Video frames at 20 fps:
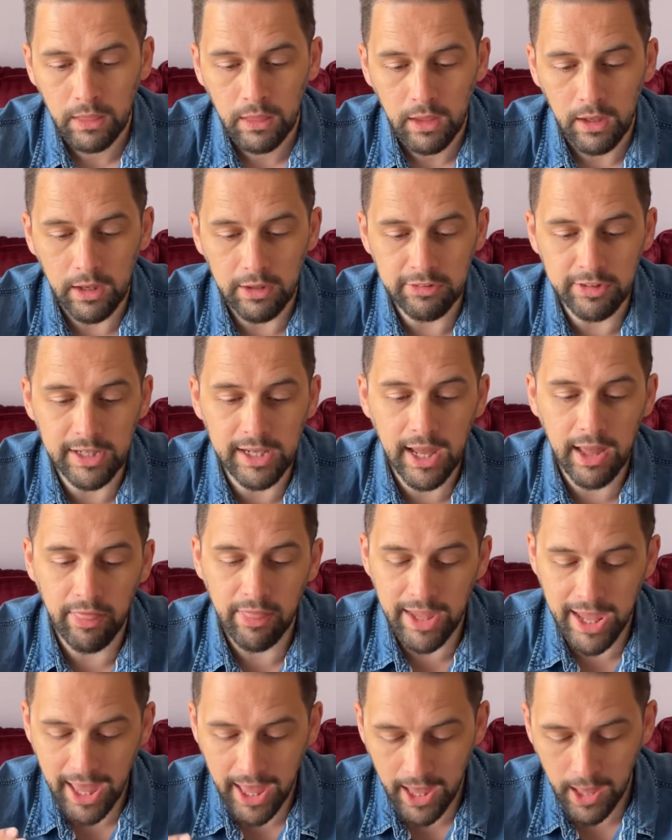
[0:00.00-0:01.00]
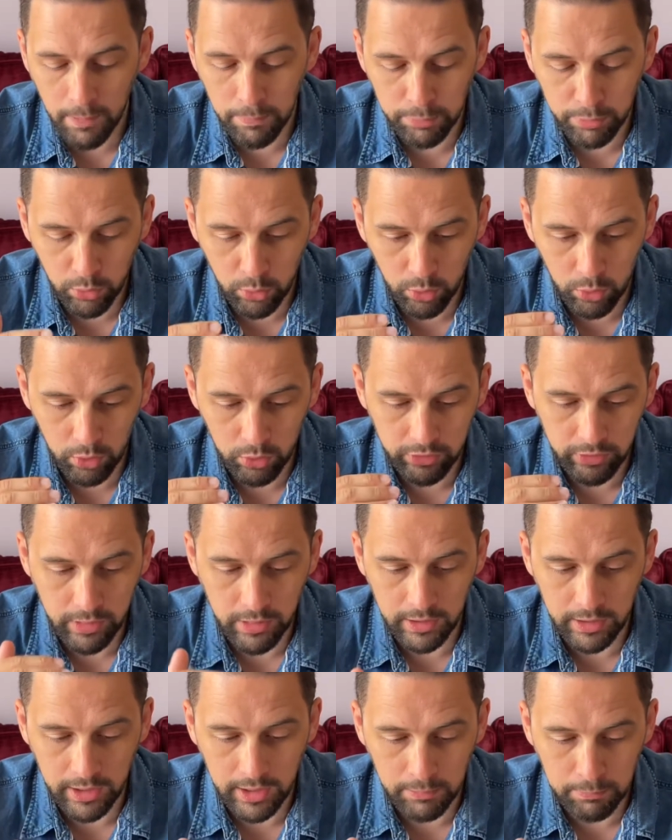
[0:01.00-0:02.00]
is again the airport,
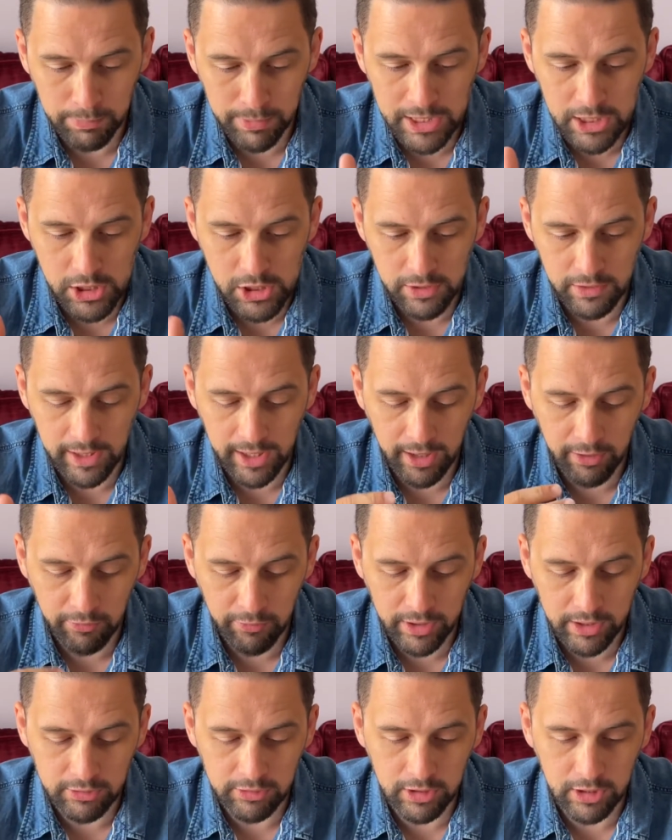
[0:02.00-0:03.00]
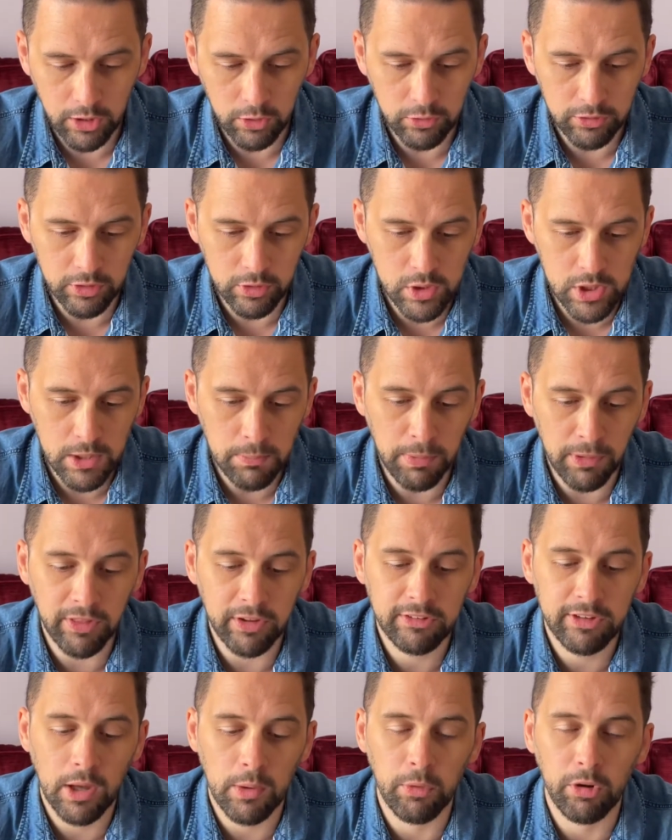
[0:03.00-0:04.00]
the beach, the cafe to Yo Sushi, but this
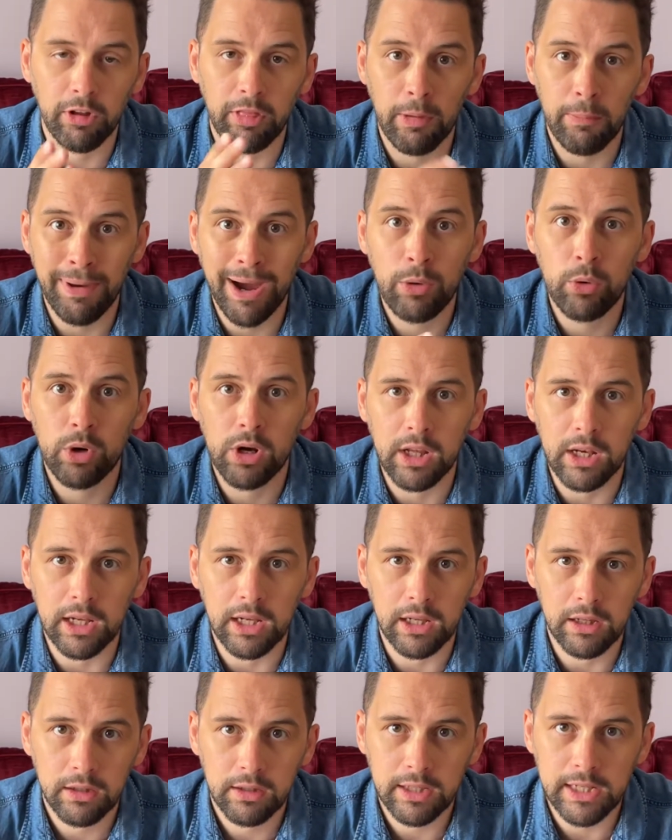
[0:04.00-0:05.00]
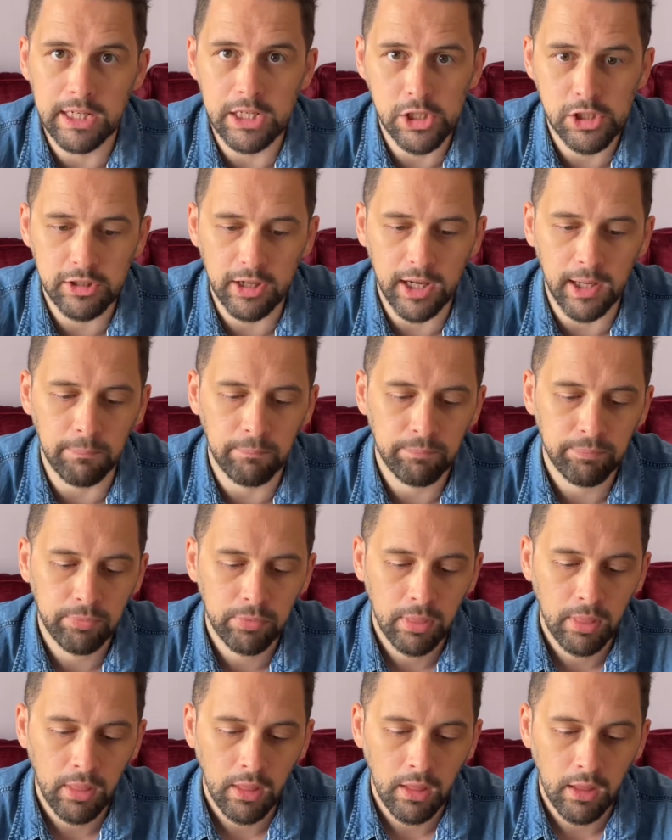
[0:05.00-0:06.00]
time we're on the balcony each time.
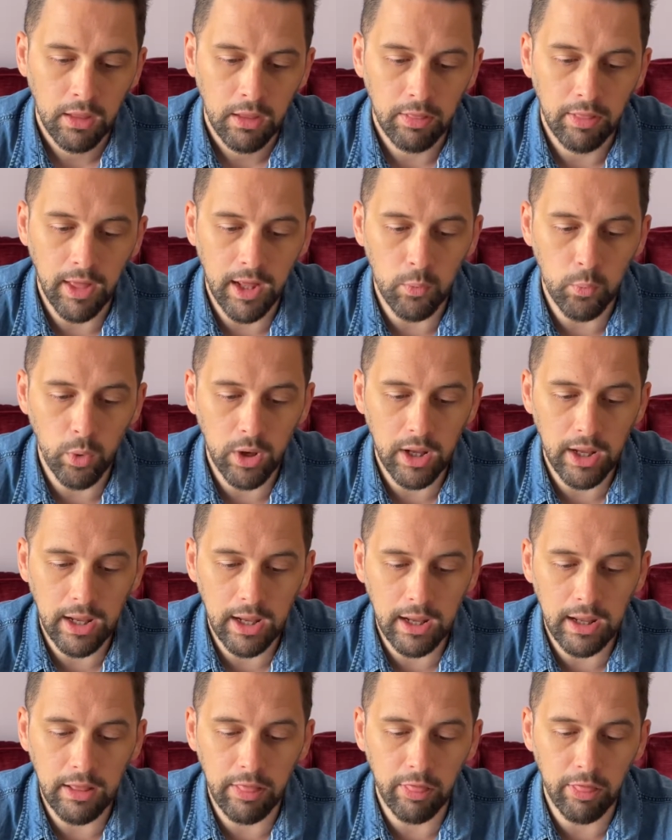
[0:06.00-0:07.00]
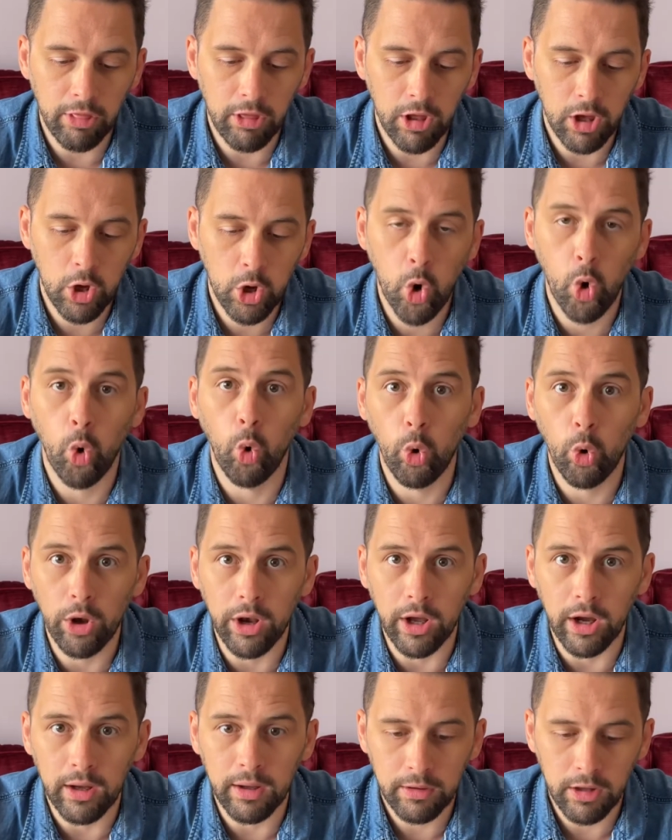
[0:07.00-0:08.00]
Then we're in the
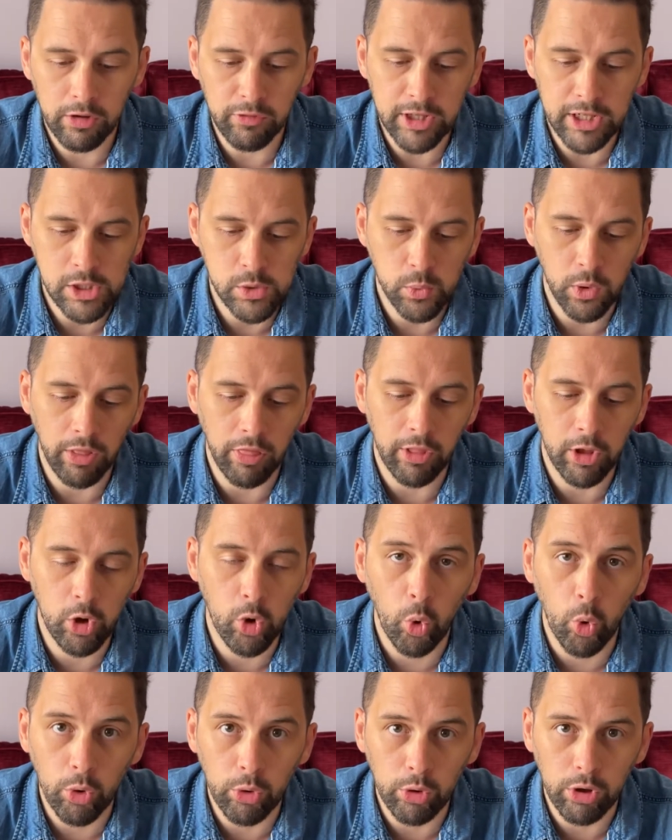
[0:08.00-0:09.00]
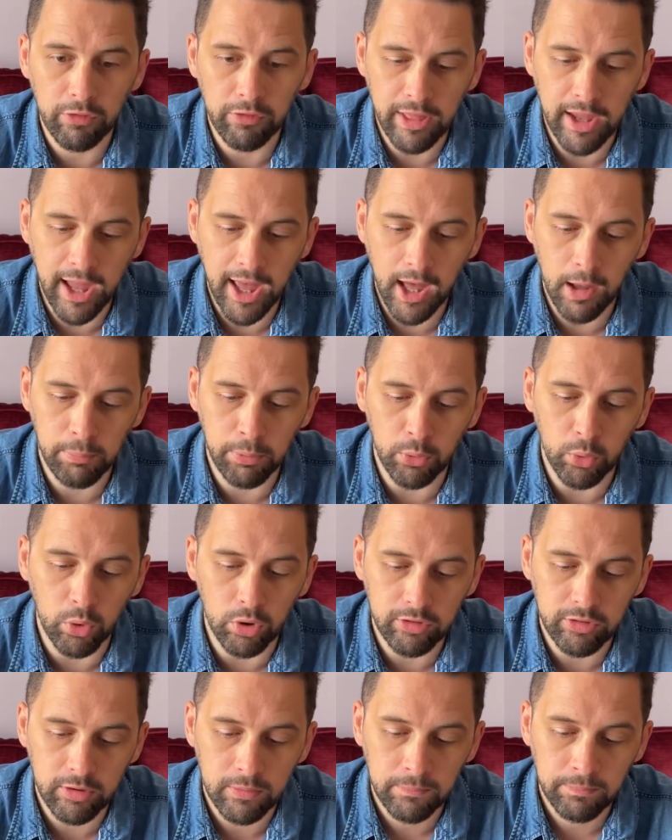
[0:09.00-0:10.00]
corner of each one. The corner of the
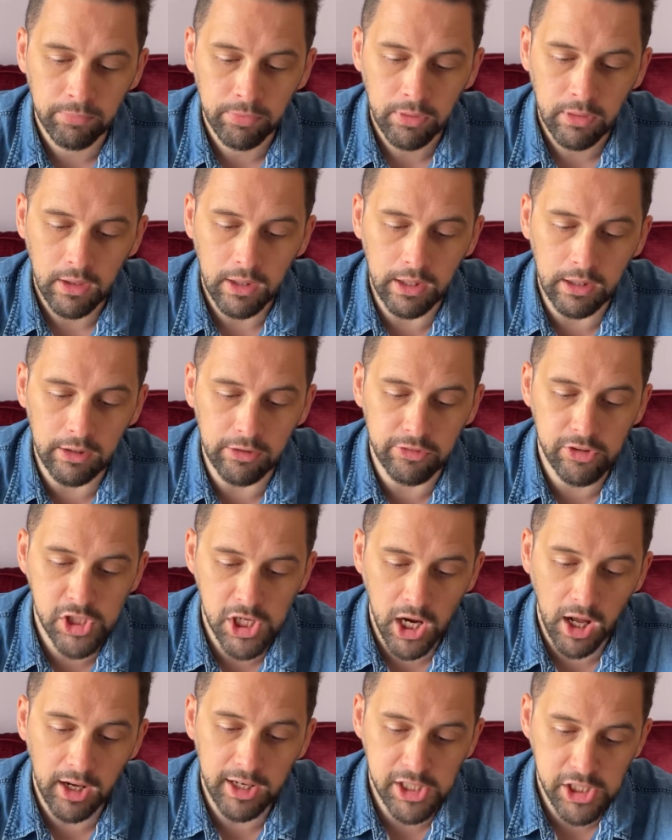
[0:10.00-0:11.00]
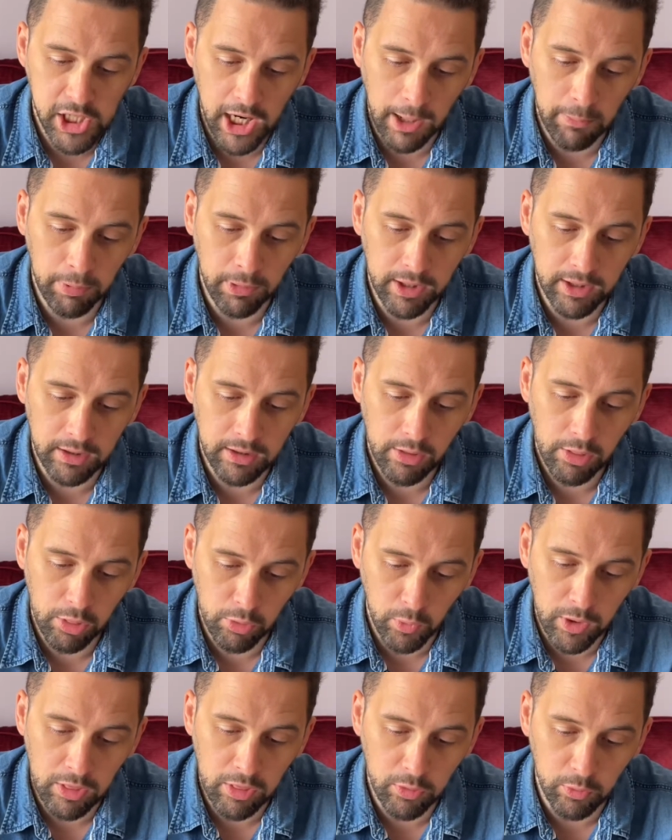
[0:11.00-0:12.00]
airport is Charlie Chaplin,
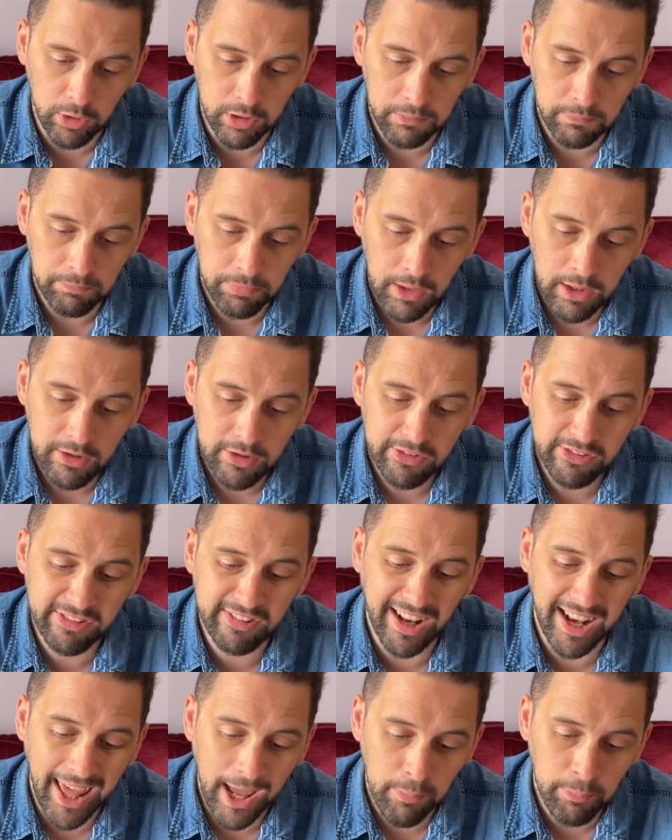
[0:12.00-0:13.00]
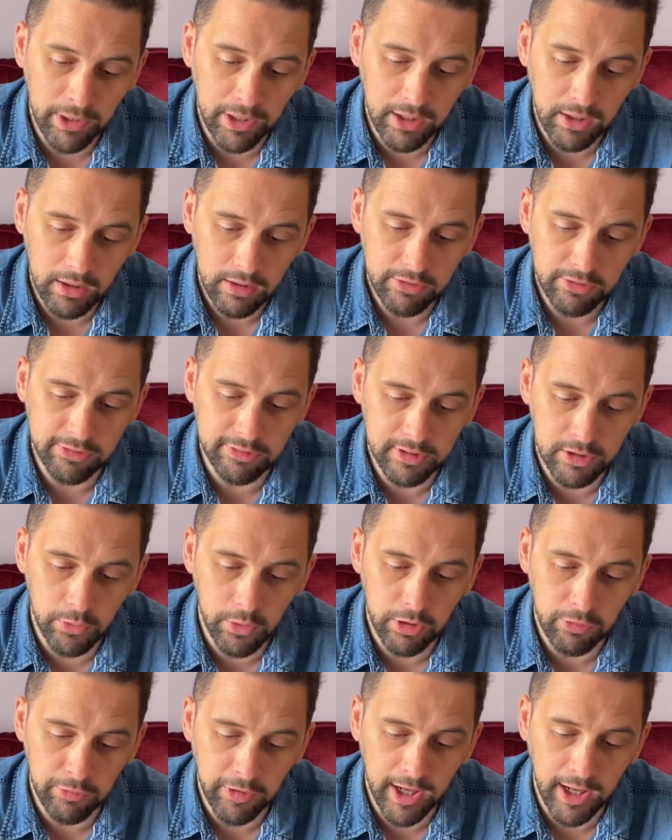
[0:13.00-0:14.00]
3-3, Slapping,
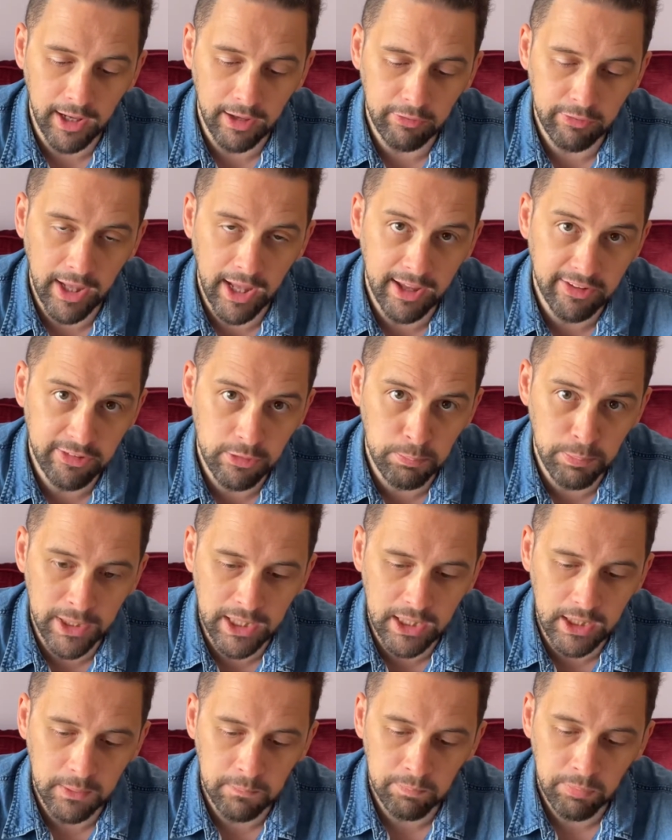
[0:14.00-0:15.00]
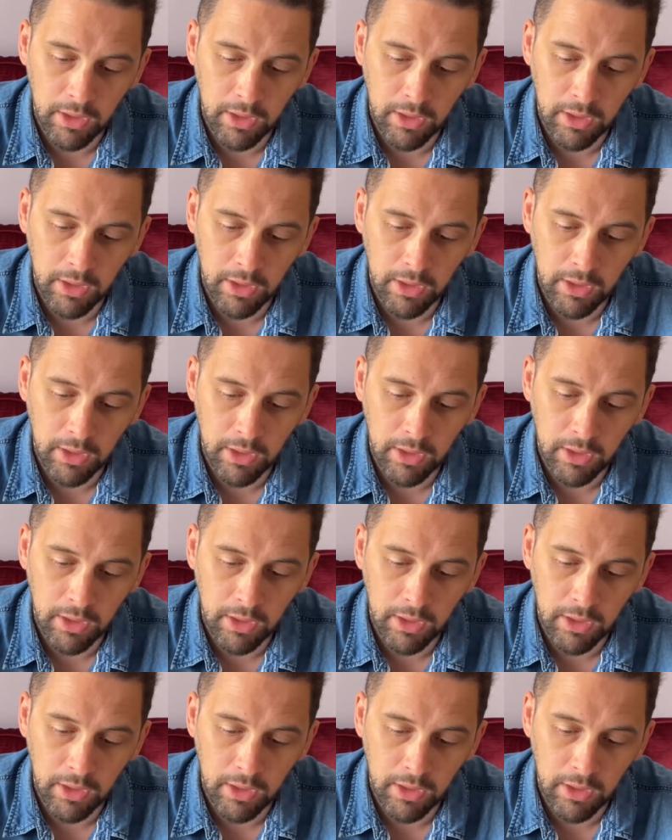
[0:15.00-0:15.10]
0-5, SP,